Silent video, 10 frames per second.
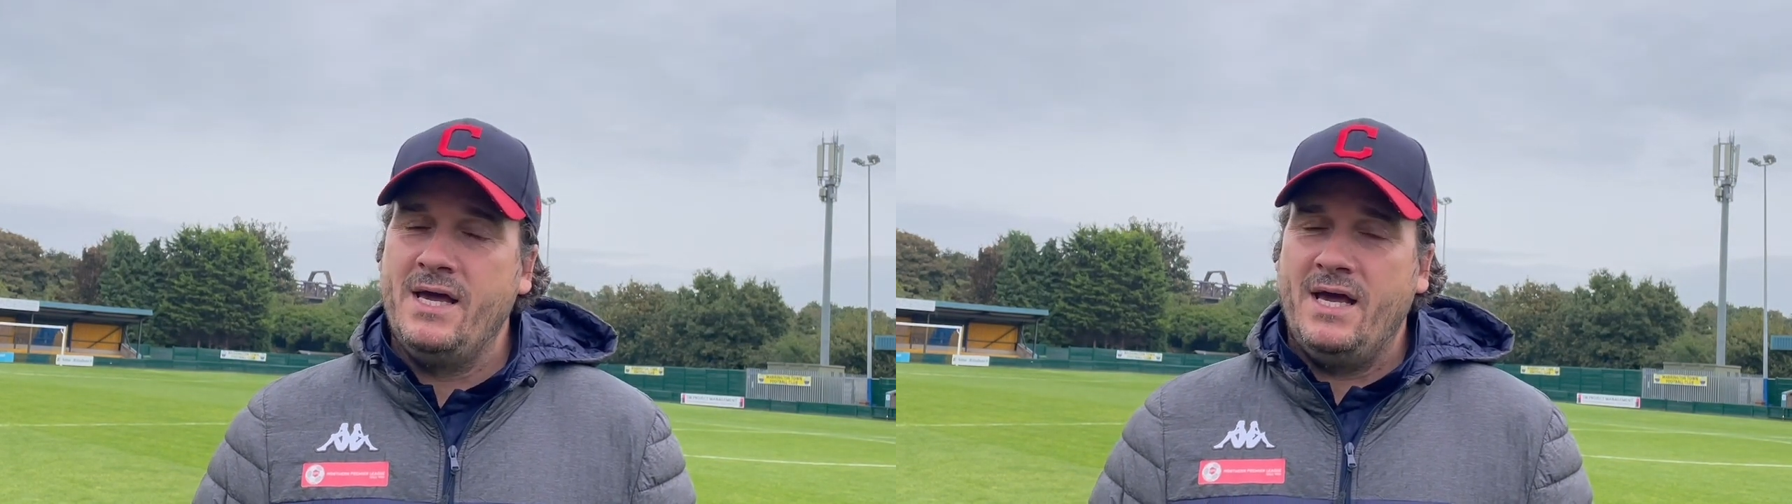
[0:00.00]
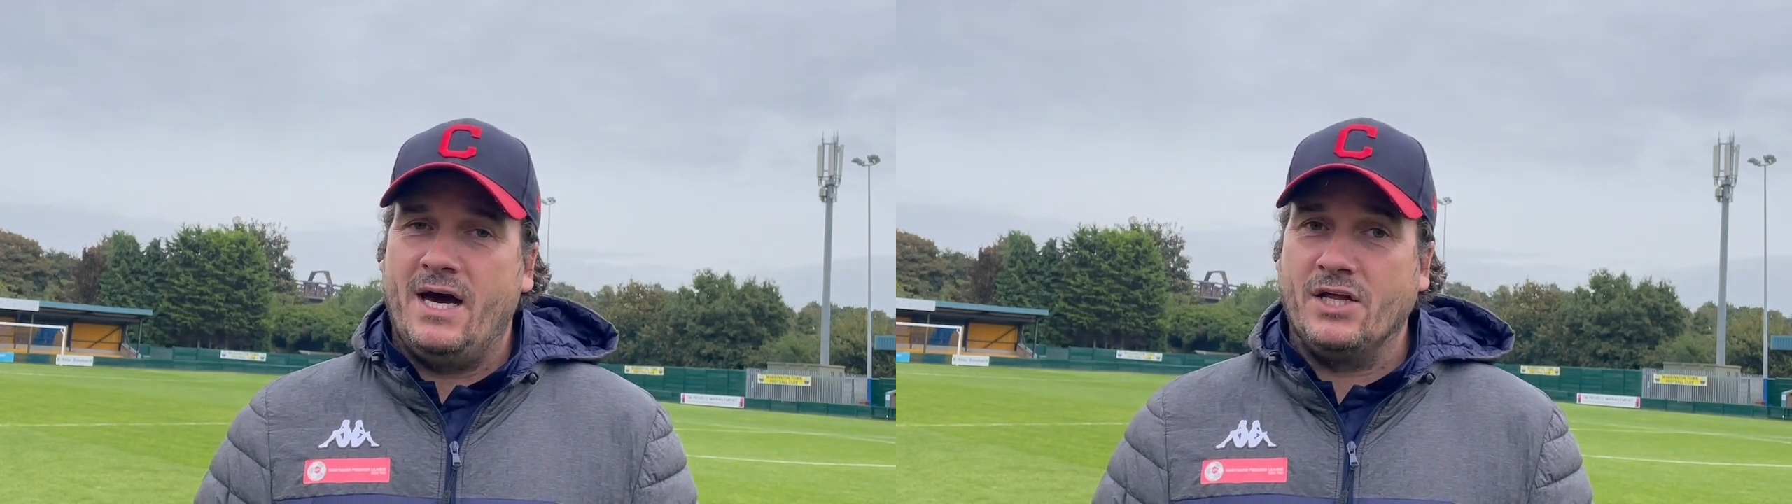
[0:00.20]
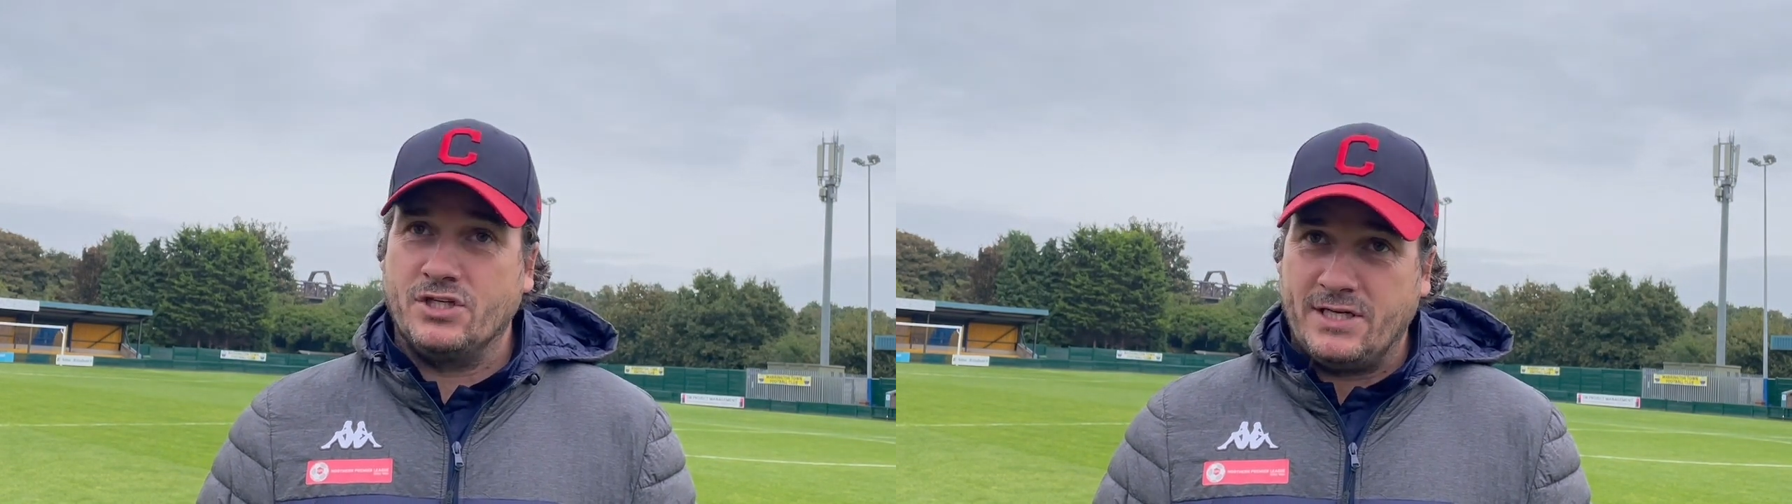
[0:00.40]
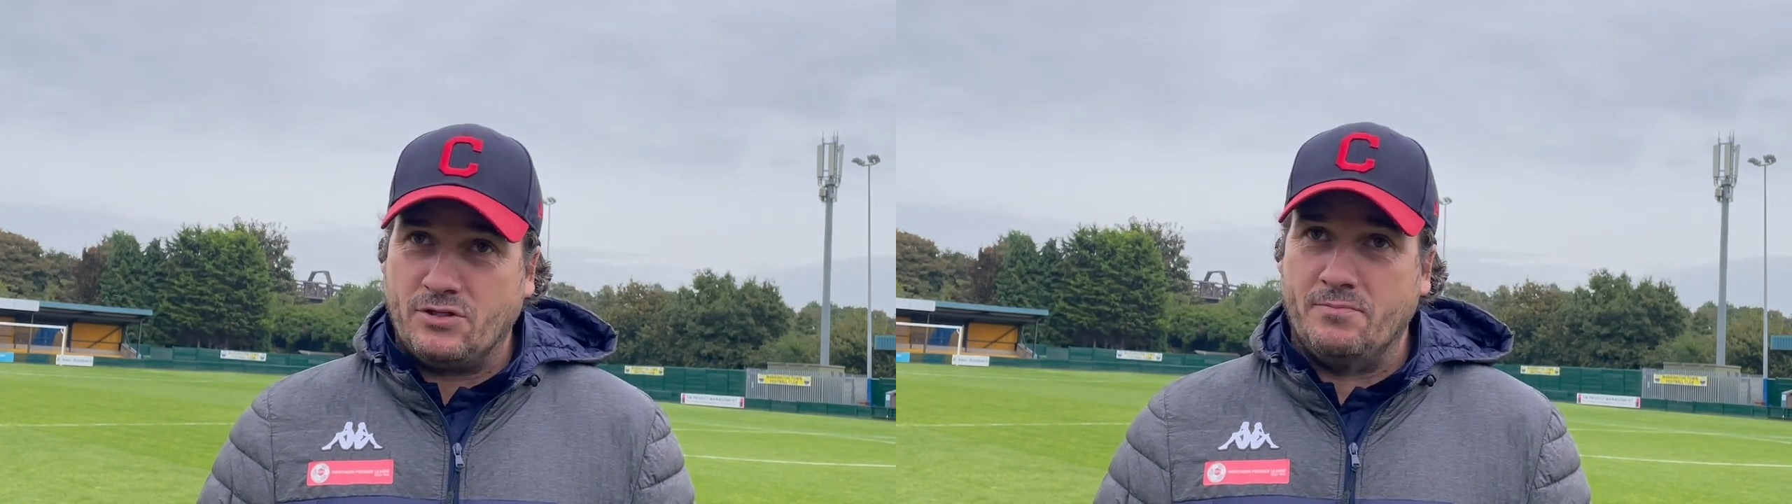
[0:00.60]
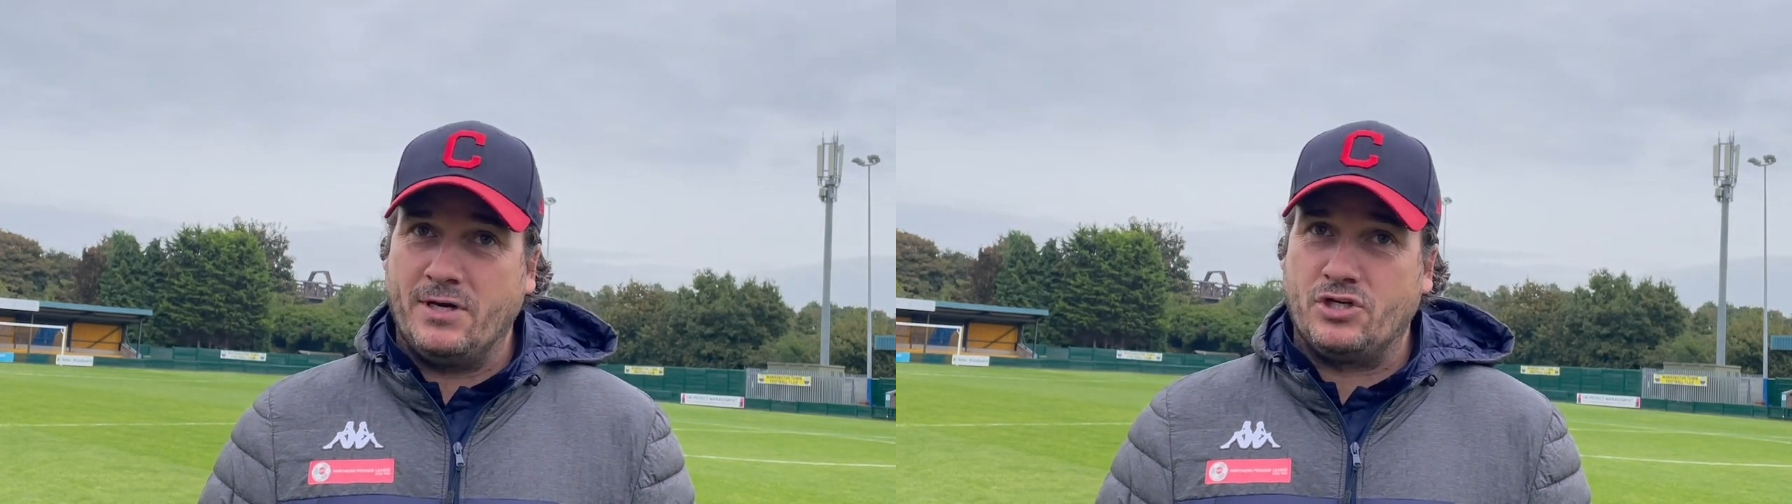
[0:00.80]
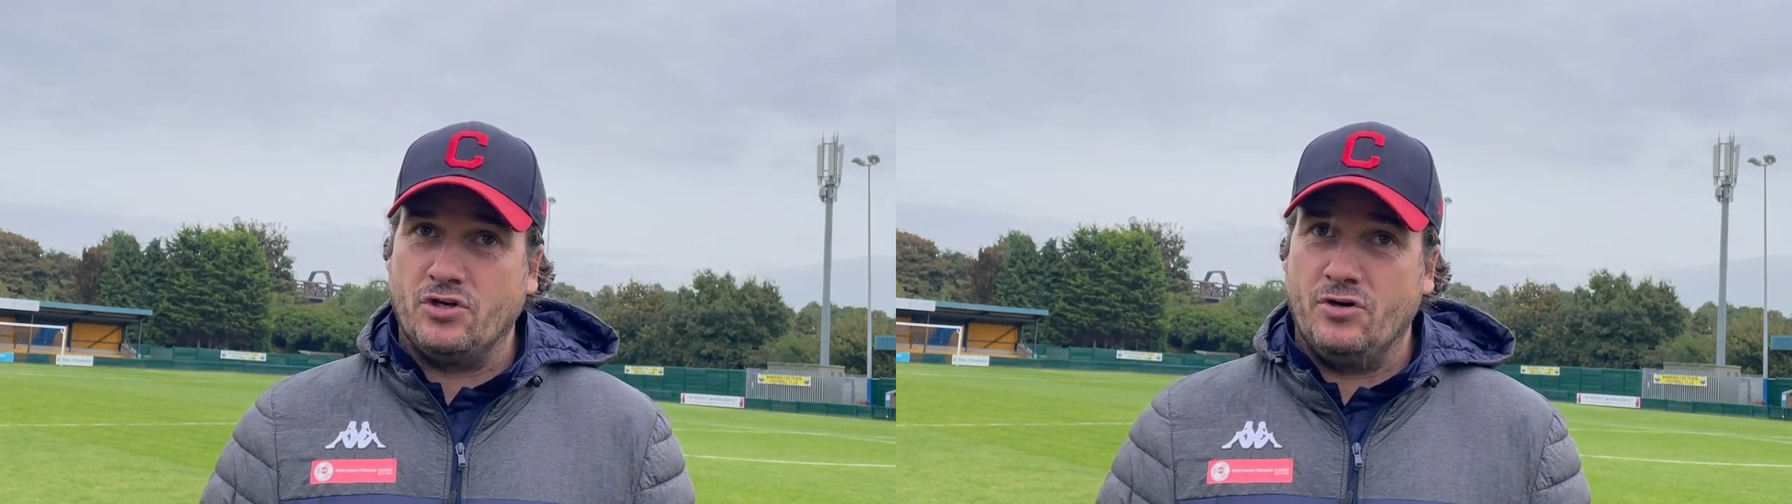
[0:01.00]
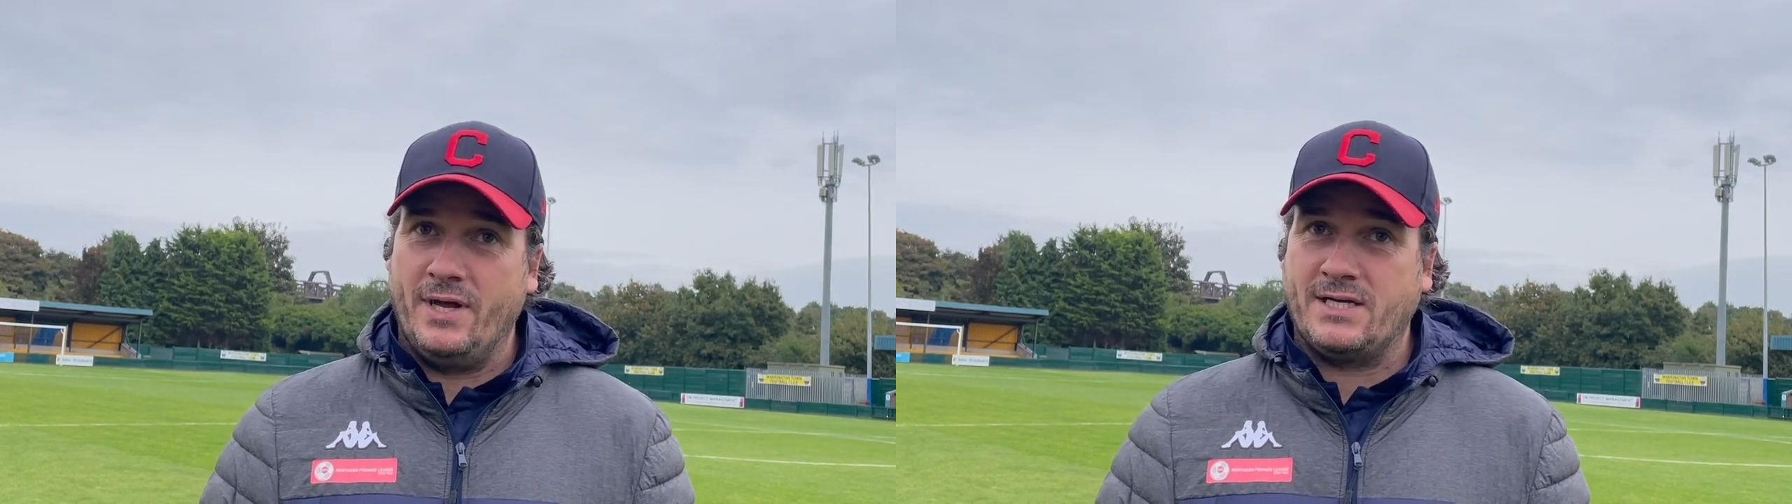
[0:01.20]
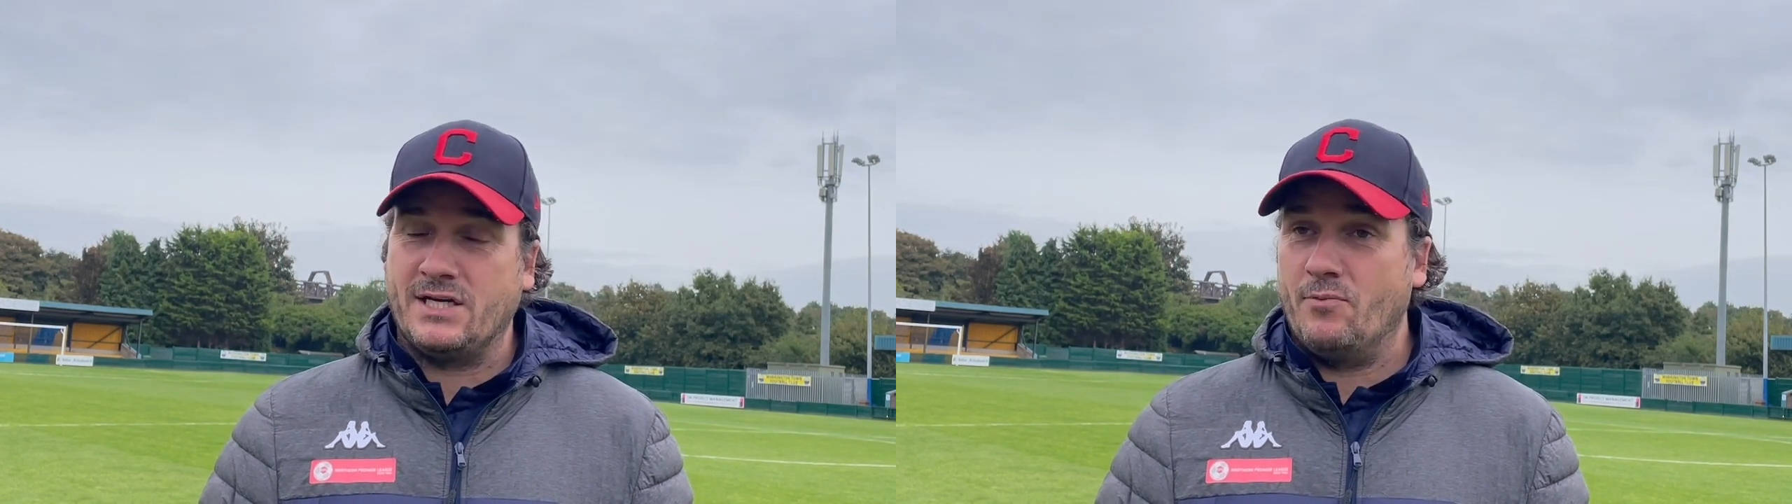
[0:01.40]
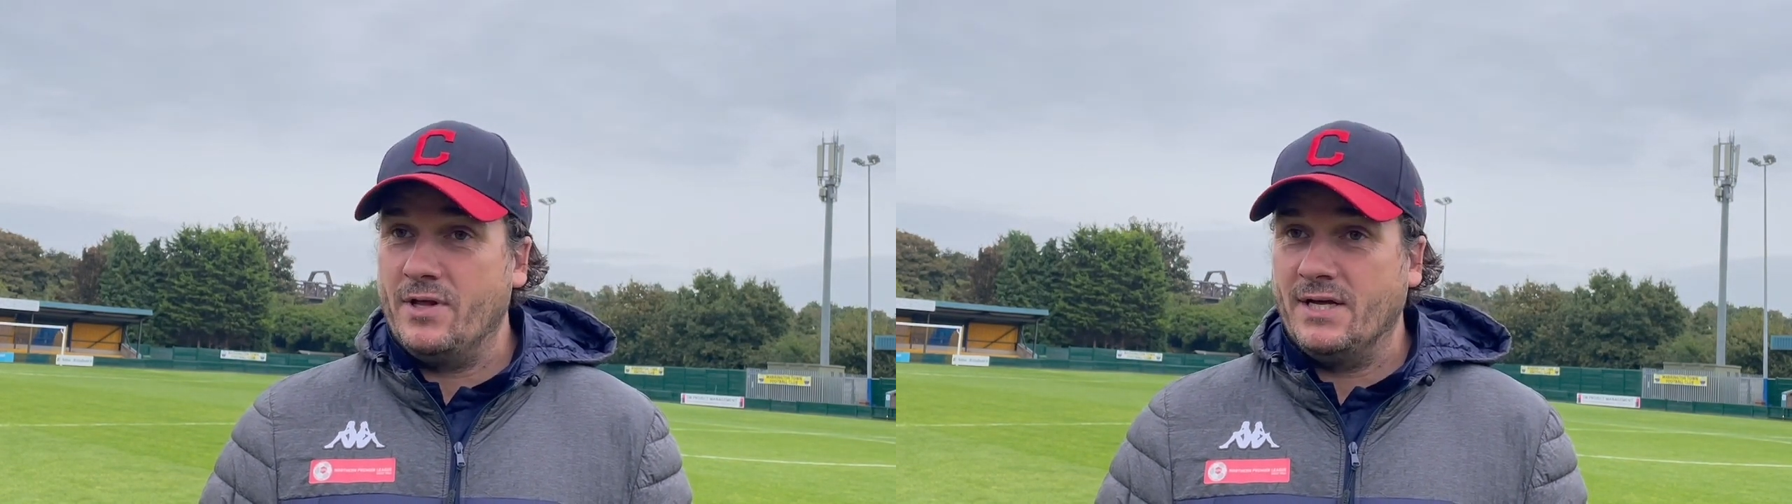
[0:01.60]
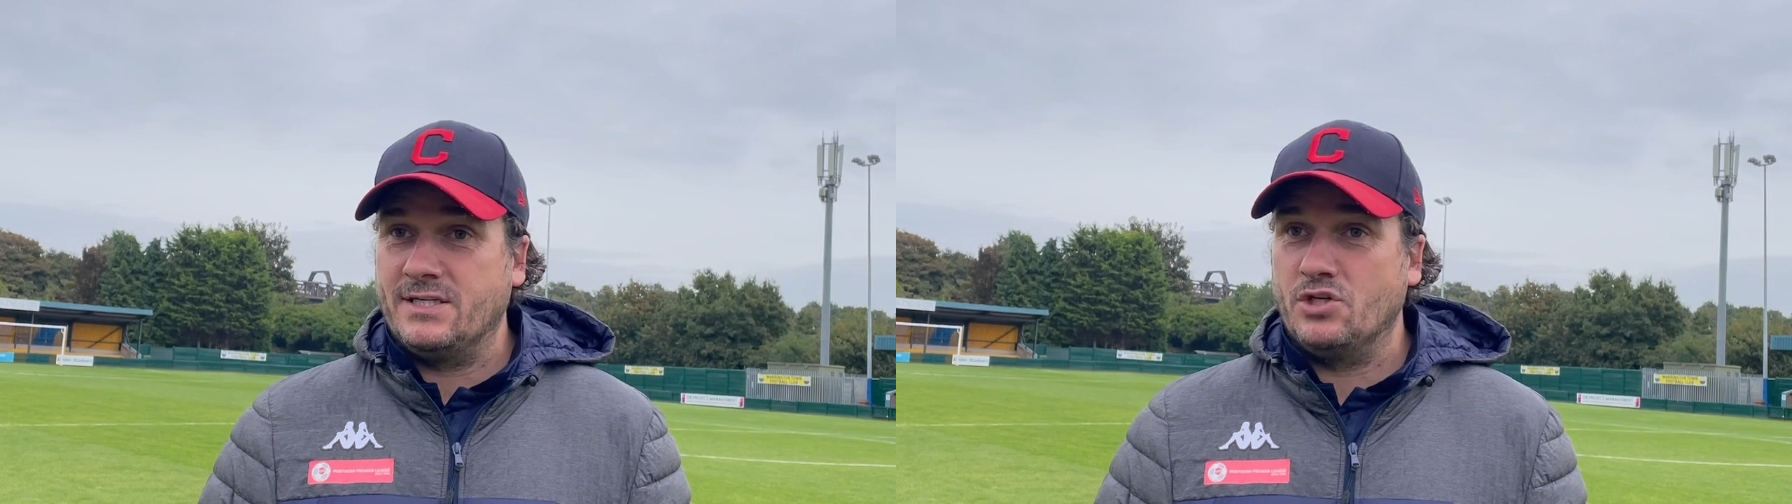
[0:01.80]
And I just said to make sure next time we're
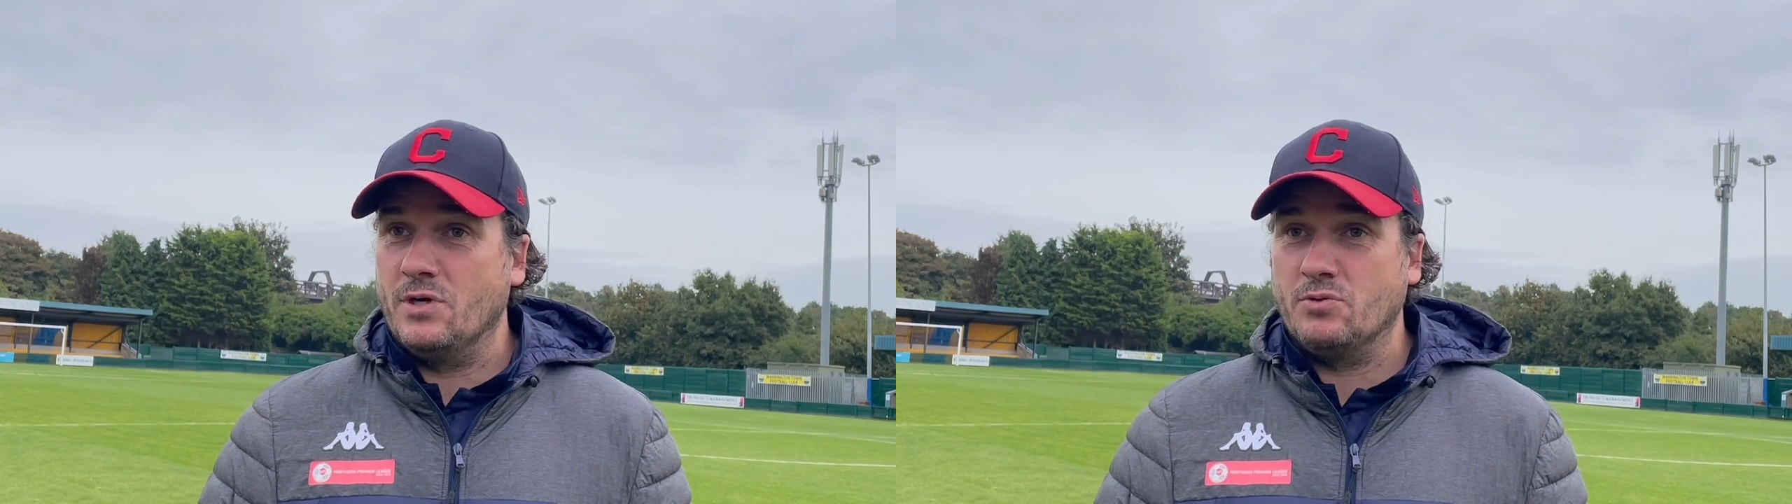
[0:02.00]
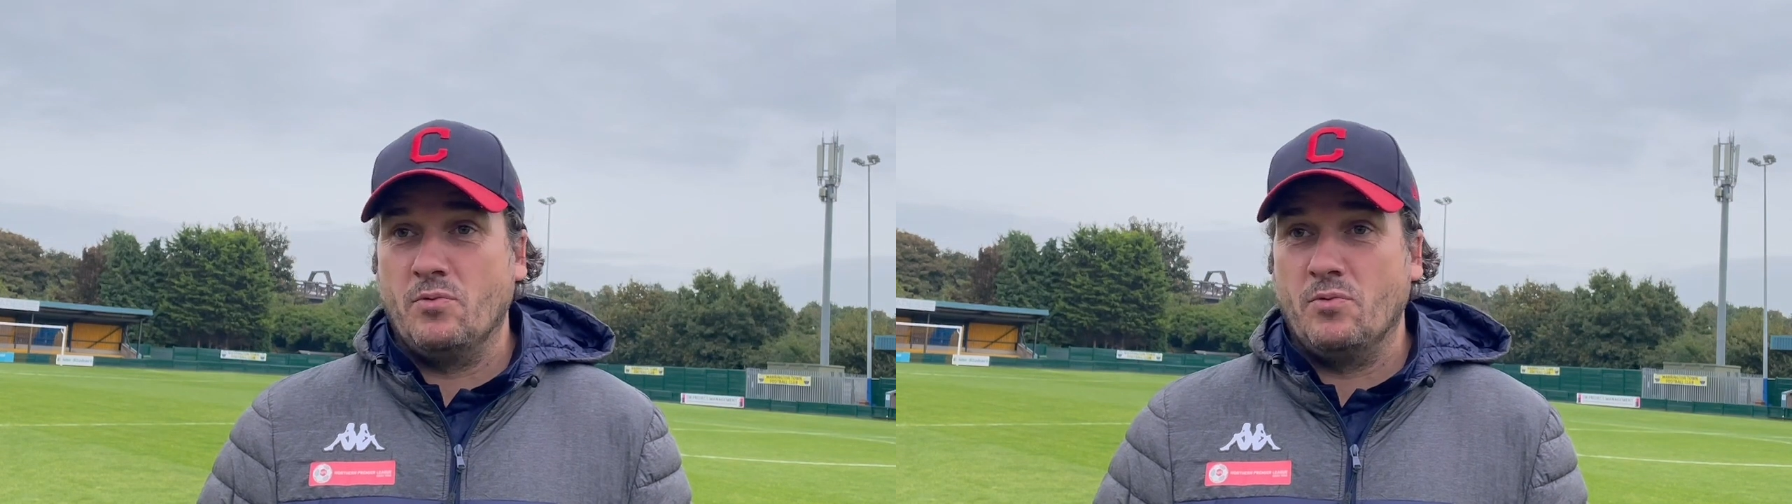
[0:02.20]
in that situation,